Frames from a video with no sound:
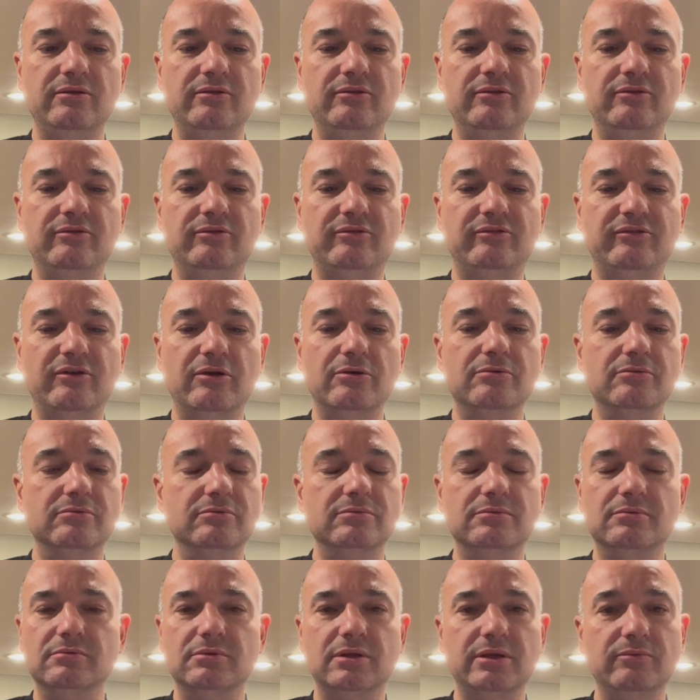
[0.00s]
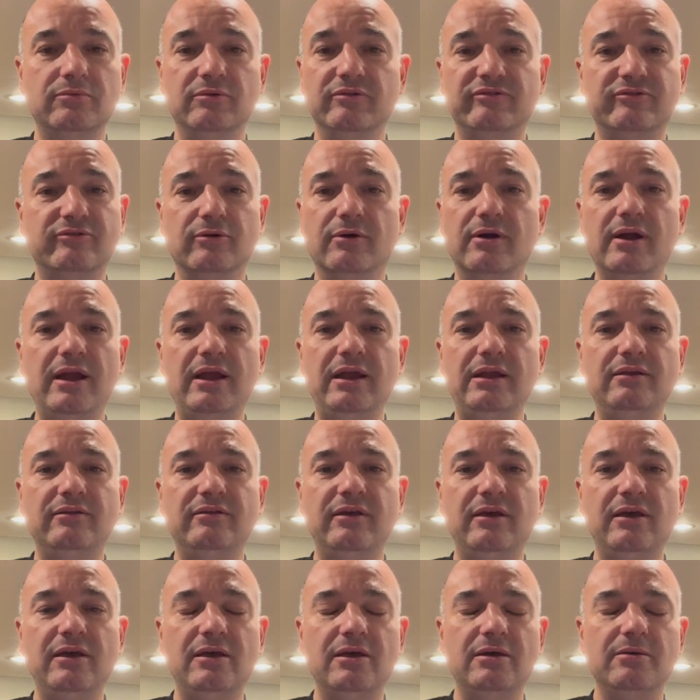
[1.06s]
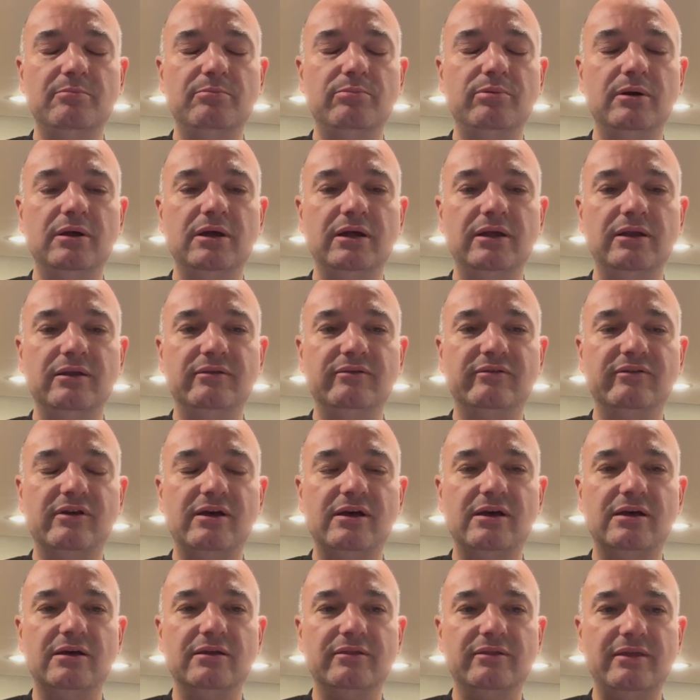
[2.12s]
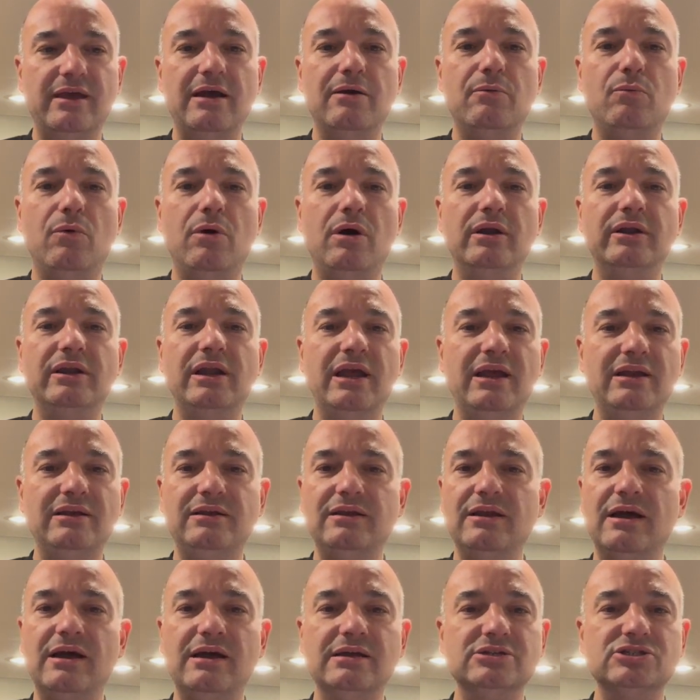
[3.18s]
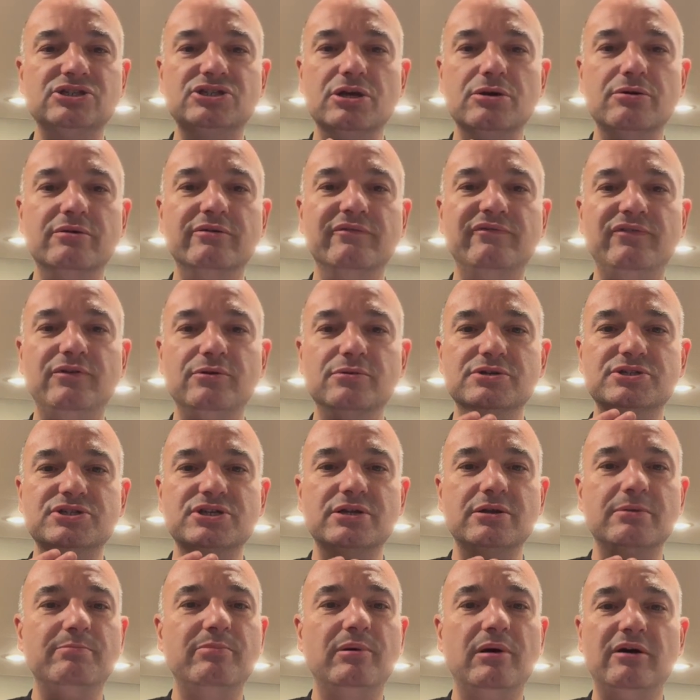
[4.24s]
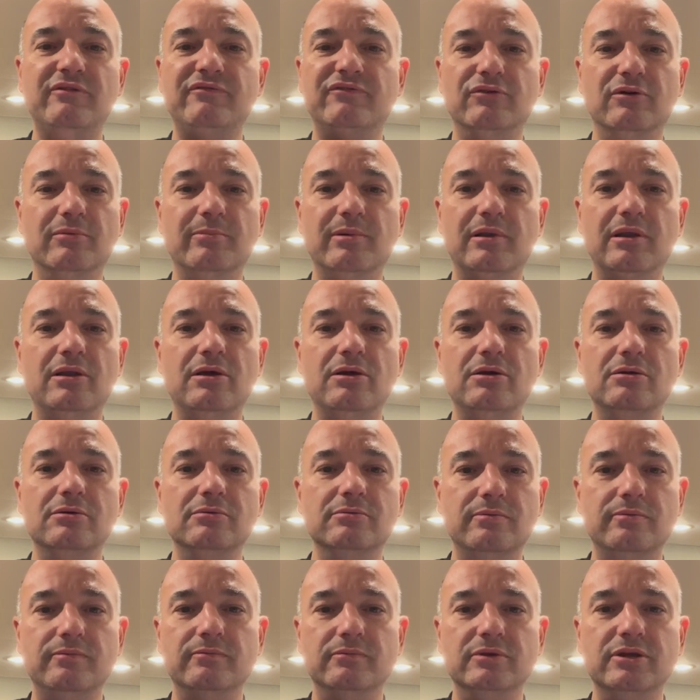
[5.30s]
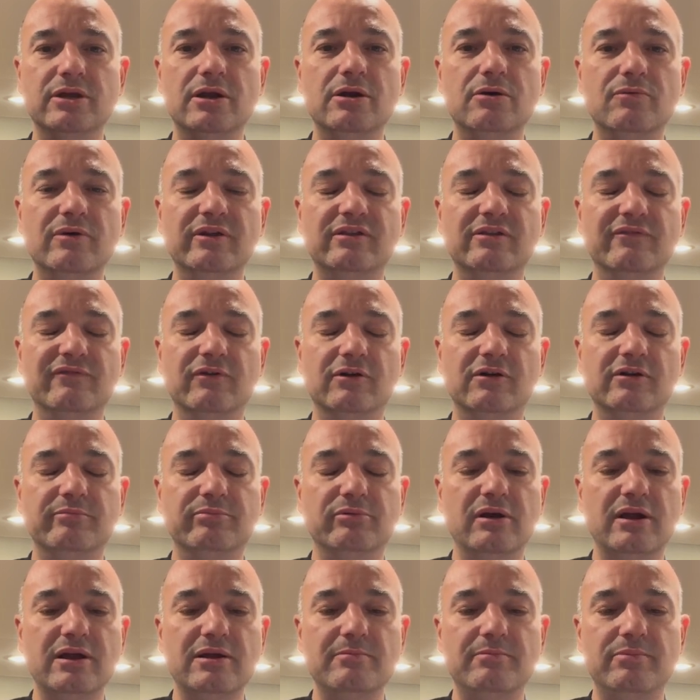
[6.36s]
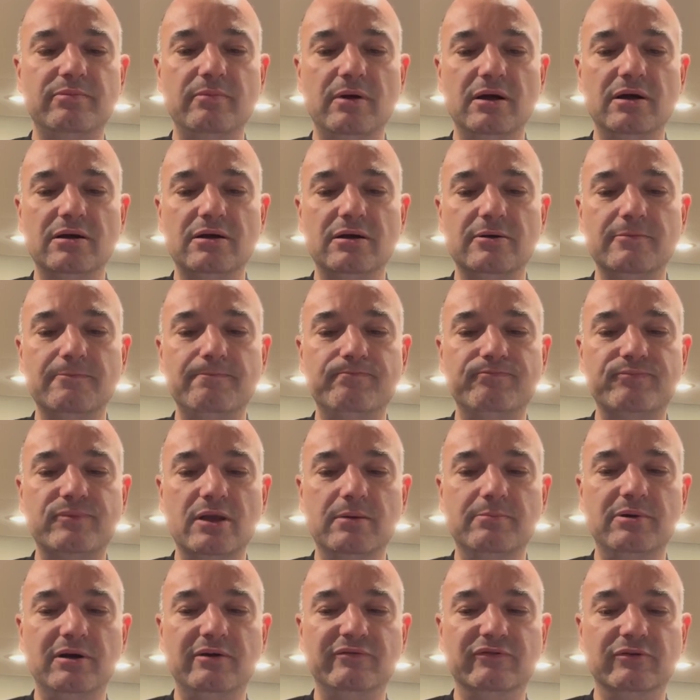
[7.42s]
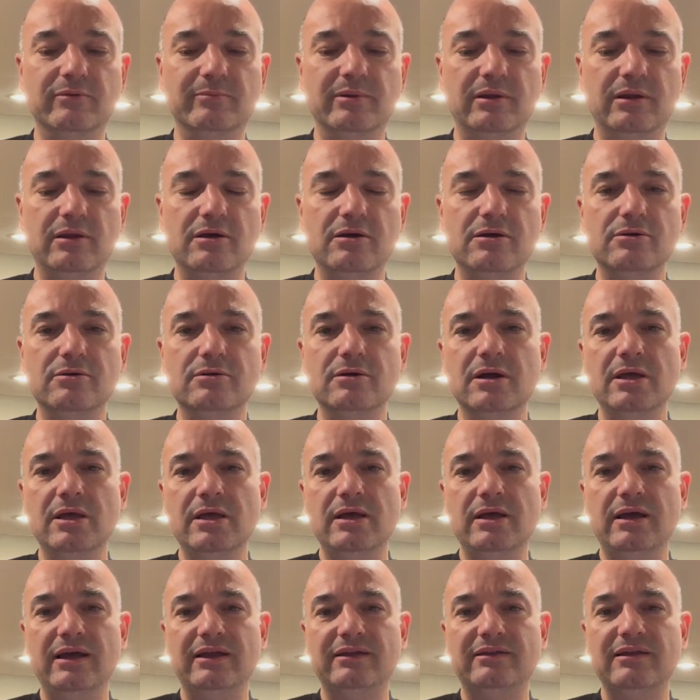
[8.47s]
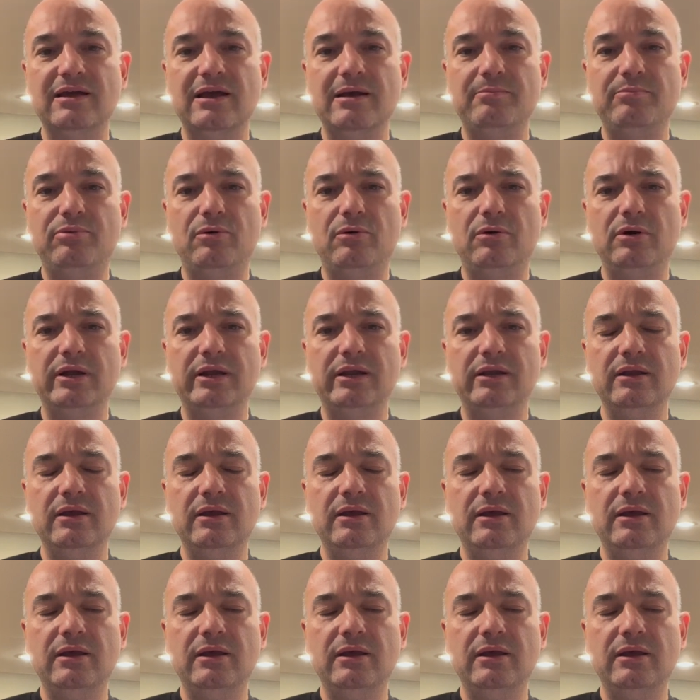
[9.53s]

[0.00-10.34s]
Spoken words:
so it was great. But that one had not shown fusion above or below, with the vertebrae above or below at that point.